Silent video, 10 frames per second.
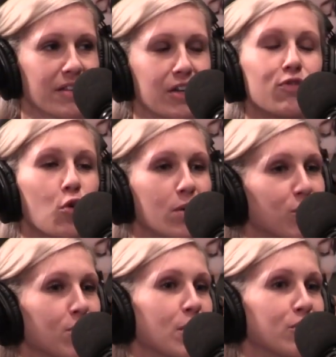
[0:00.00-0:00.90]
like 4
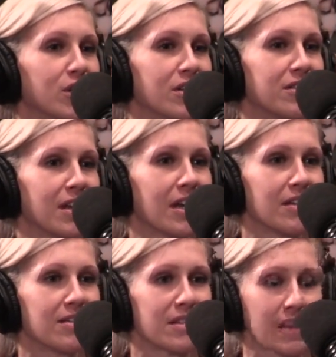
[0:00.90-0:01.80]
promotions
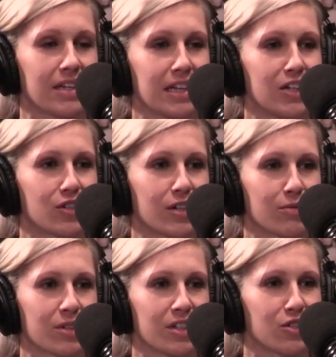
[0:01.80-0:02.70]
at Second Nature in a
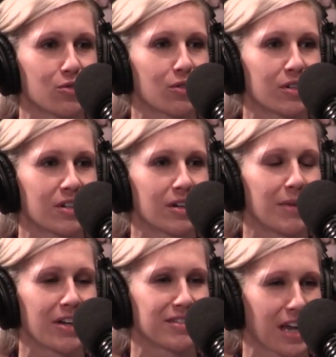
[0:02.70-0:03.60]
really short
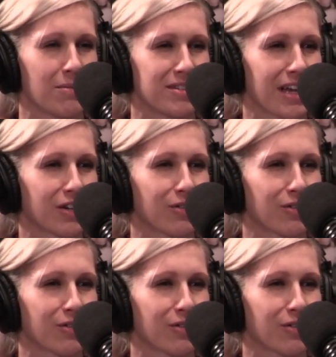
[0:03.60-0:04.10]
amount of time. Is that